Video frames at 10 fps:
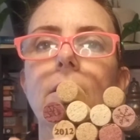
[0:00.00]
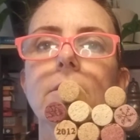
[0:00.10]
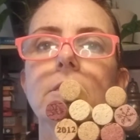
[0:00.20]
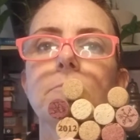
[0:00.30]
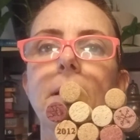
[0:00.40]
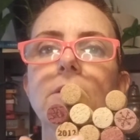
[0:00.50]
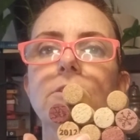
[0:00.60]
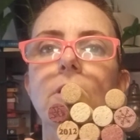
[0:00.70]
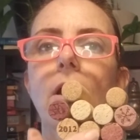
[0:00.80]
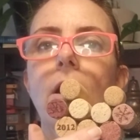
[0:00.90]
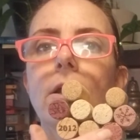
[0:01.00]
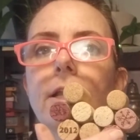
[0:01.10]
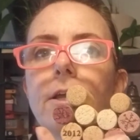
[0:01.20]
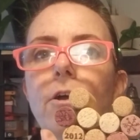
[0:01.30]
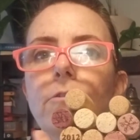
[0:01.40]
spaced
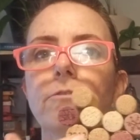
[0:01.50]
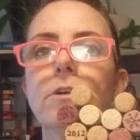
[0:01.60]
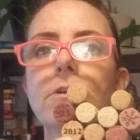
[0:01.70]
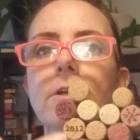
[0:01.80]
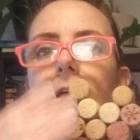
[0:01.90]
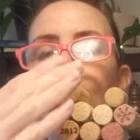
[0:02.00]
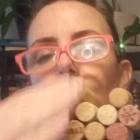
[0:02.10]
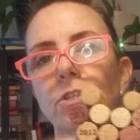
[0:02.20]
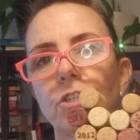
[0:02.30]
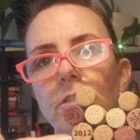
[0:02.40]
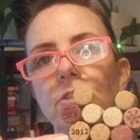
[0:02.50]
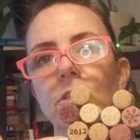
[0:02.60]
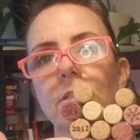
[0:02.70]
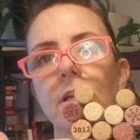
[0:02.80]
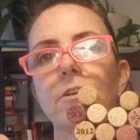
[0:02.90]
oddly over, which is
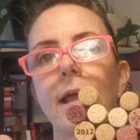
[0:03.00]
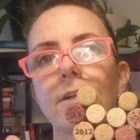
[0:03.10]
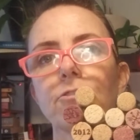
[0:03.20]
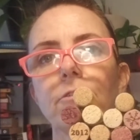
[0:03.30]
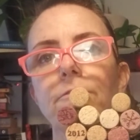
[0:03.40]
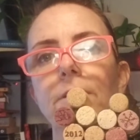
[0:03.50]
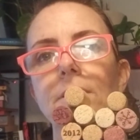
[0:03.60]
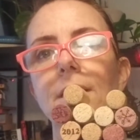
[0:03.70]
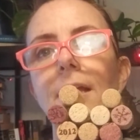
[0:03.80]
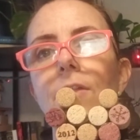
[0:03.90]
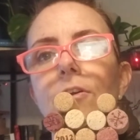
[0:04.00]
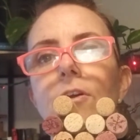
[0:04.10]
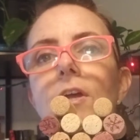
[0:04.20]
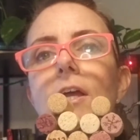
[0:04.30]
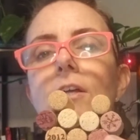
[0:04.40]
just their natural fit together.
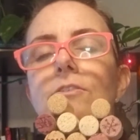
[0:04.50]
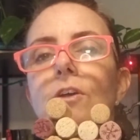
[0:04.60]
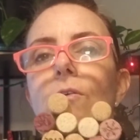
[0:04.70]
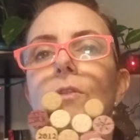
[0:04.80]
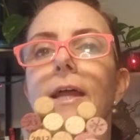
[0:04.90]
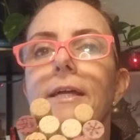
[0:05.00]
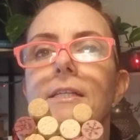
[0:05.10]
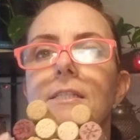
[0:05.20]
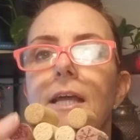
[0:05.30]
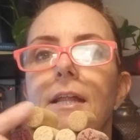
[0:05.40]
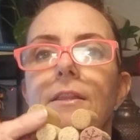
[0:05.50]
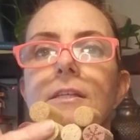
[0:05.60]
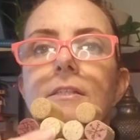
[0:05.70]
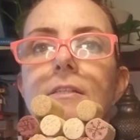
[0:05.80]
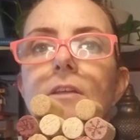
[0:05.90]
So like I said,
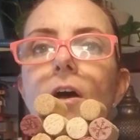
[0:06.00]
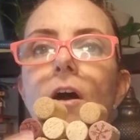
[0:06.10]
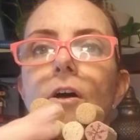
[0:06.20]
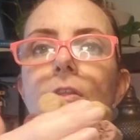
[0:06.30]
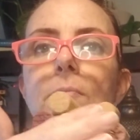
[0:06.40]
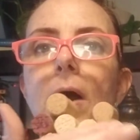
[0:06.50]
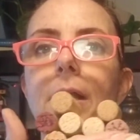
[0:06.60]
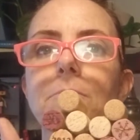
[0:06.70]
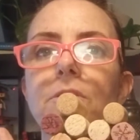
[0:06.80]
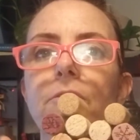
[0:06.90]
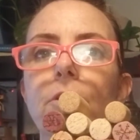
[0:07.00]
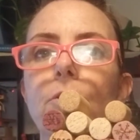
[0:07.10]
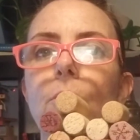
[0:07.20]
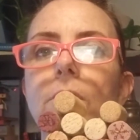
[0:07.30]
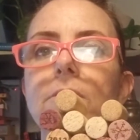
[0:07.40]
this is all the bottoms of the
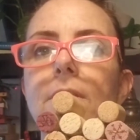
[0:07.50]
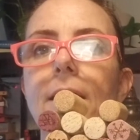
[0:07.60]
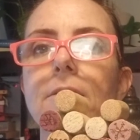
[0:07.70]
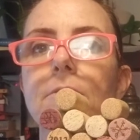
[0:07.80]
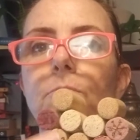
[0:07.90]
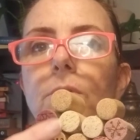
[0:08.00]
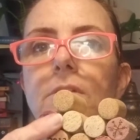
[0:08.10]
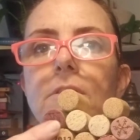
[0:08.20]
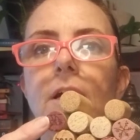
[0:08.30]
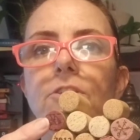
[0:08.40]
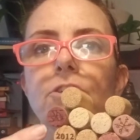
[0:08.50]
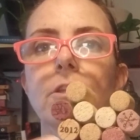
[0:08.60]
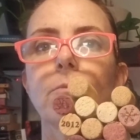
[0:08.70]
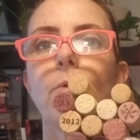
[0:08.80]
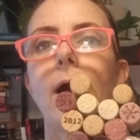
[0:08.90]
corks. That's what's touched
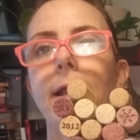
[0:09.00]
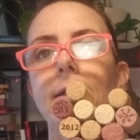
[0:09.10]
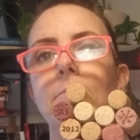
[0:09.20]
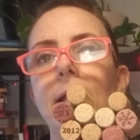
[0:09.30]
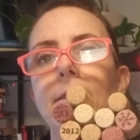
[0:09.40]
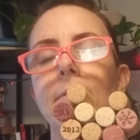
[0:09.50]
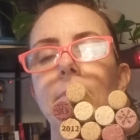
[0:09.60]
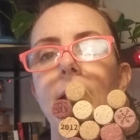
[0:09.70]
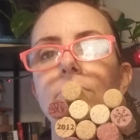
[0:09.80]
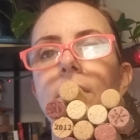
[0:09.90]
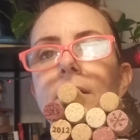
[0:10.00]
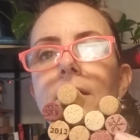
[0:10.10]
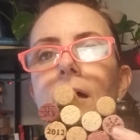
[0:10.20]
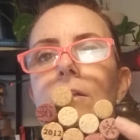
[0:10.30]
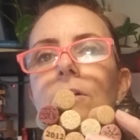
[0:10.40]
the wine and made them that red
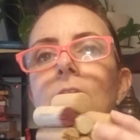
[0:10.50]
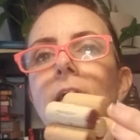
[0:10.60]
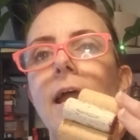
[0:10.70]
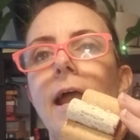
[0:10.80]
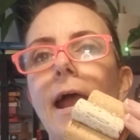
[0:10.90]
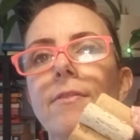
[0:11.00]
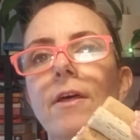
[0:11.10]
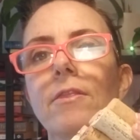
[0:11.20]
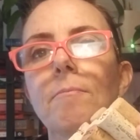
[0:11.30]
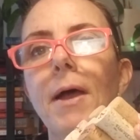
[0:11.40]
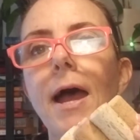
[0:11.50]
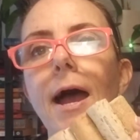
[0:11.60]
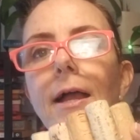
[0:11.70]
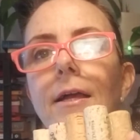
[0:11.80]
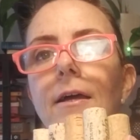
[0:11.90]
color. And then the
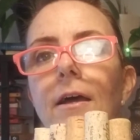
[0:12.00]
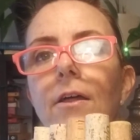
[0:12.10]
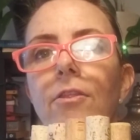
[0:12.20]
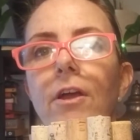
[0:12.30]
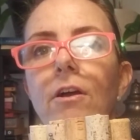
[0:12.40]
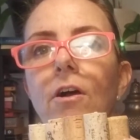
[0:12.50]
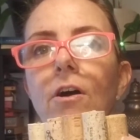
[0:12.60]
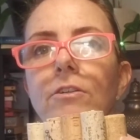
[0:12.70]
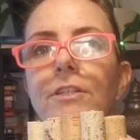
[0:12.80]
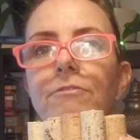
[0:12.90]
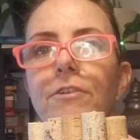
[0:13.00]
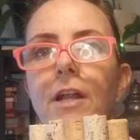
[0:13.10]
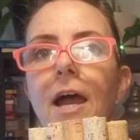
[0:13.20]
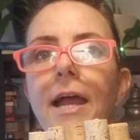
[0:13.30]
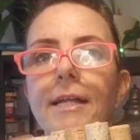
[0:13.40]
back, they're all different
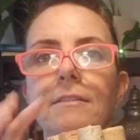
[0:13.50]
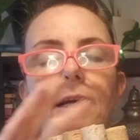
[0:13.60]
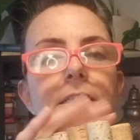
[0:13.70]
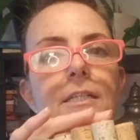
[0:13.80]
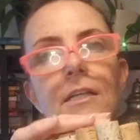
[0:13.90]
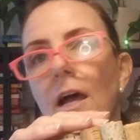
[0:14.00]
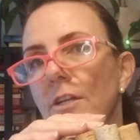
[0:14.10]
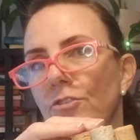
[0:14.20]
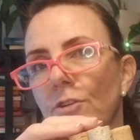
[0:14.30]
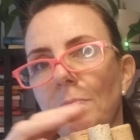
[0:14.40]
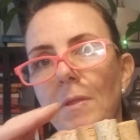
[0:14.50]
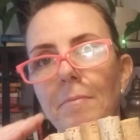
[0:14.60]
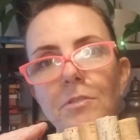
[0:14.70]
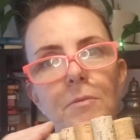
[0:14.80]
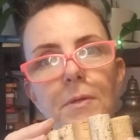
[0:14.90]
heights. I did not trim
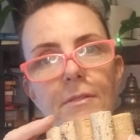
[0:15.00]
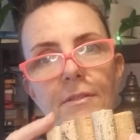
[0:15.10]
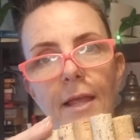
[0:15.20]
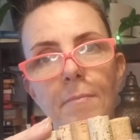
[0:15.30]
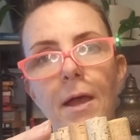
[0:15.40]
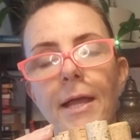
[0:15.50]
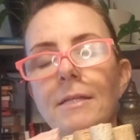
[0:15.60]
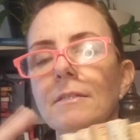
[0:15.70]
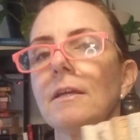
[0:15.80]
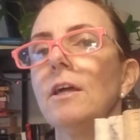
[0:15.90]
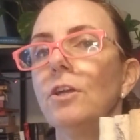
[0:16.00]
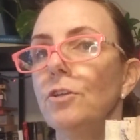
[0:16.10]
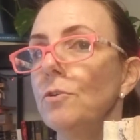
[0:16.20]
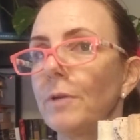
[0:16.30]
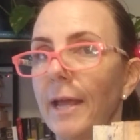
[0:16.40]
them to be the same height.
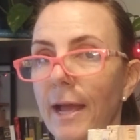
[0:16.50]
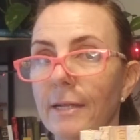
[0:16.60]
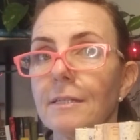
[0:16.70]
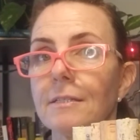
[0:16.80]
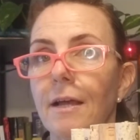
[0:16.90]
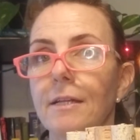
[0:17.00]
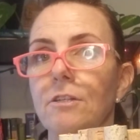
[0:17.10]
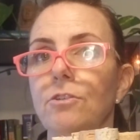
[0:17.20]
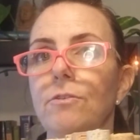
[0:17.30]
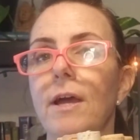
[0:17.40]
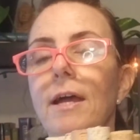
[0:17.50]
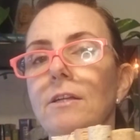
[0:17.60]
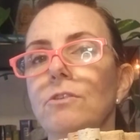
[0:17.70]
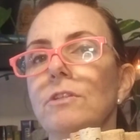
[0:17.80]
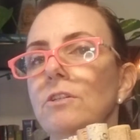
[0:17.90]
You can decide to do that
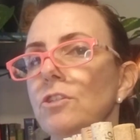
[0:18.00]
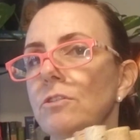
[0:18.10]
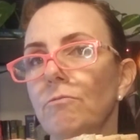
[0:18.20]
using just a